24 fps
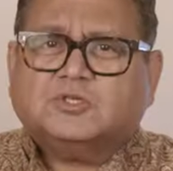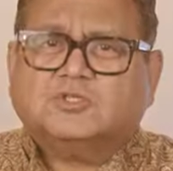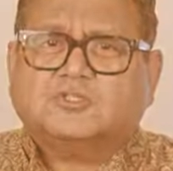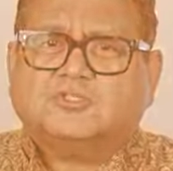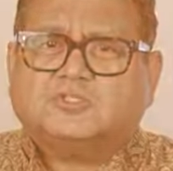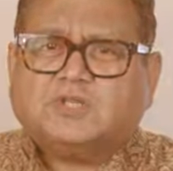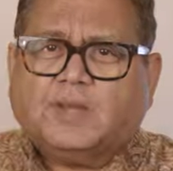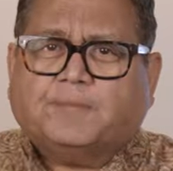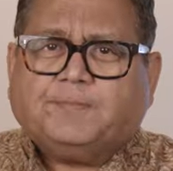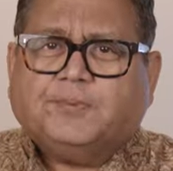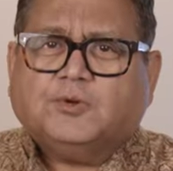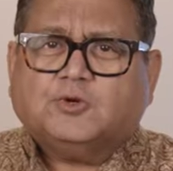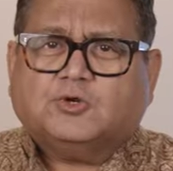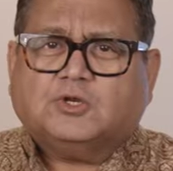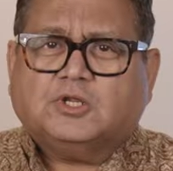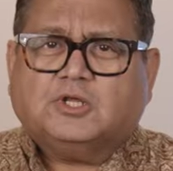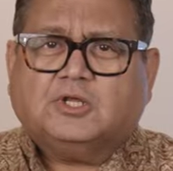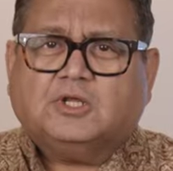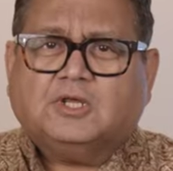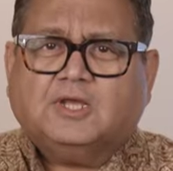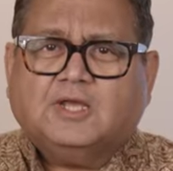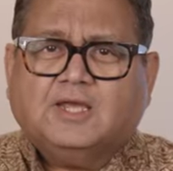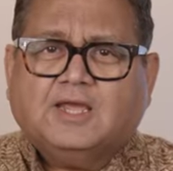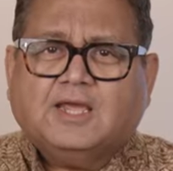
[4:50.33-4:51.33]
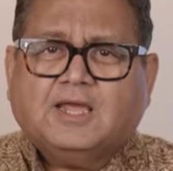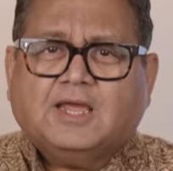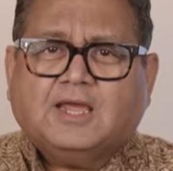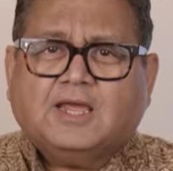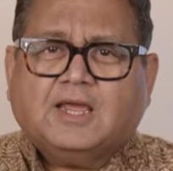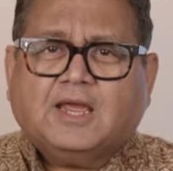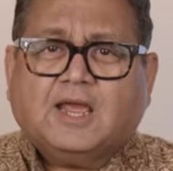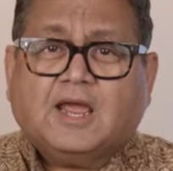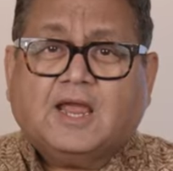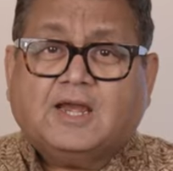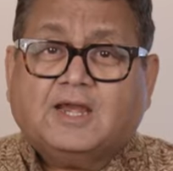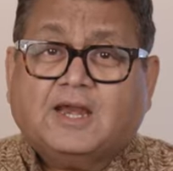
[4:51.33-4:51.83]
his deputy
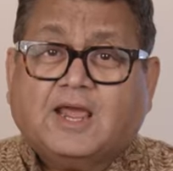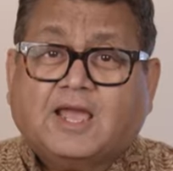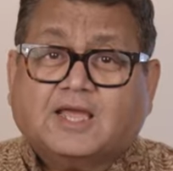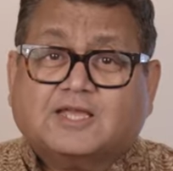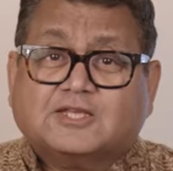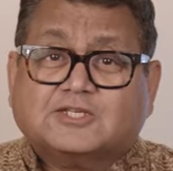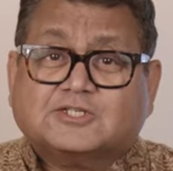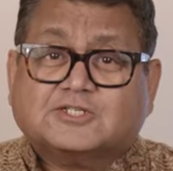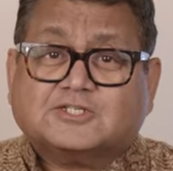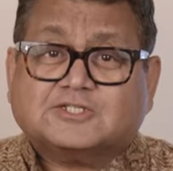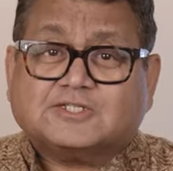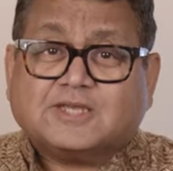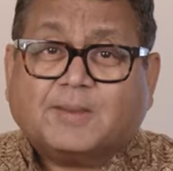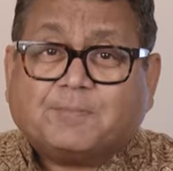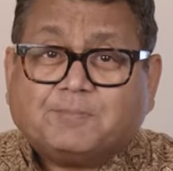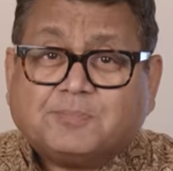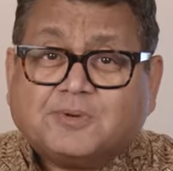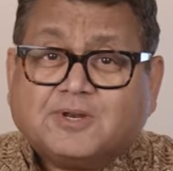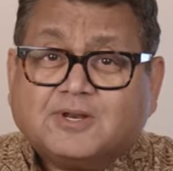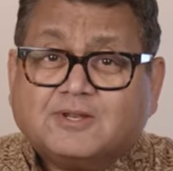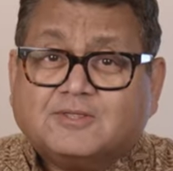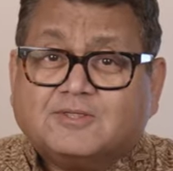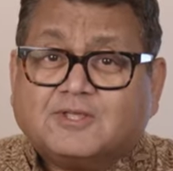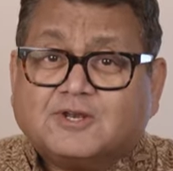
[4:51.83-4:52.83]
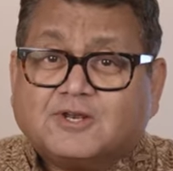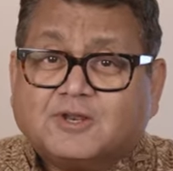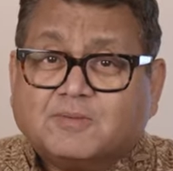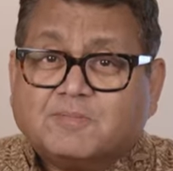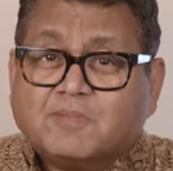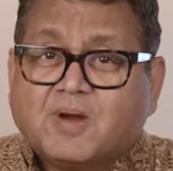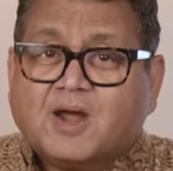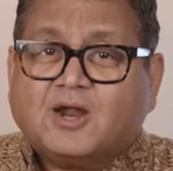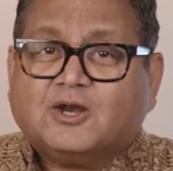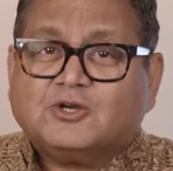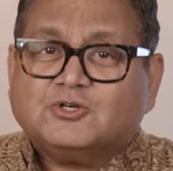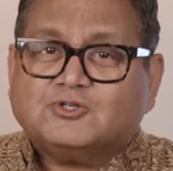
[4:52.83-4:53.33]
and accepted the
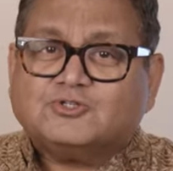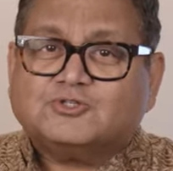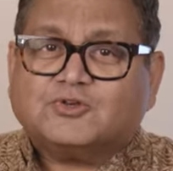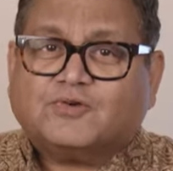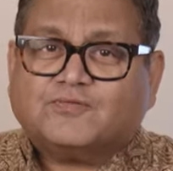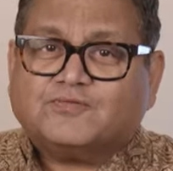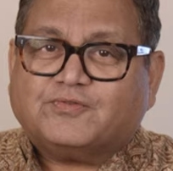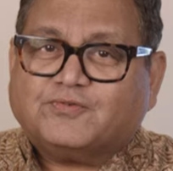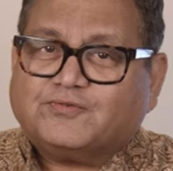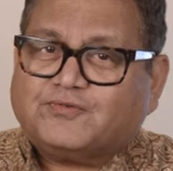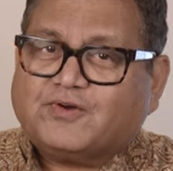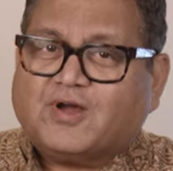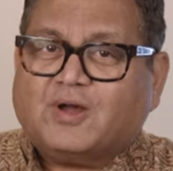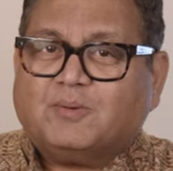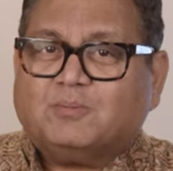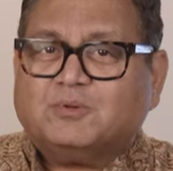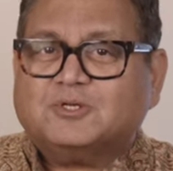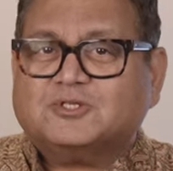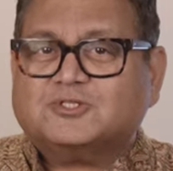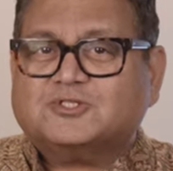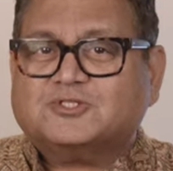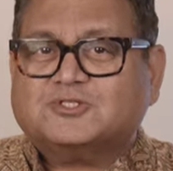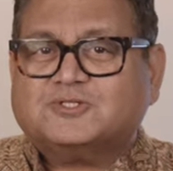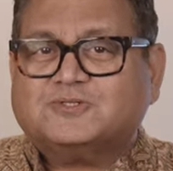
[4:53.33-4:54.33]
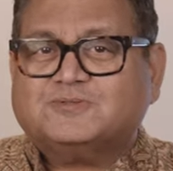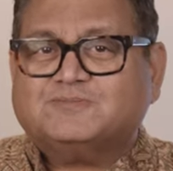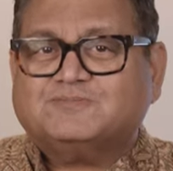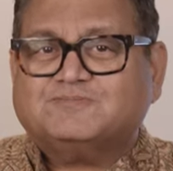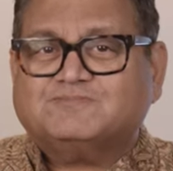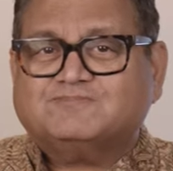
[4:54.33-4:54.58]
demands of the farmers.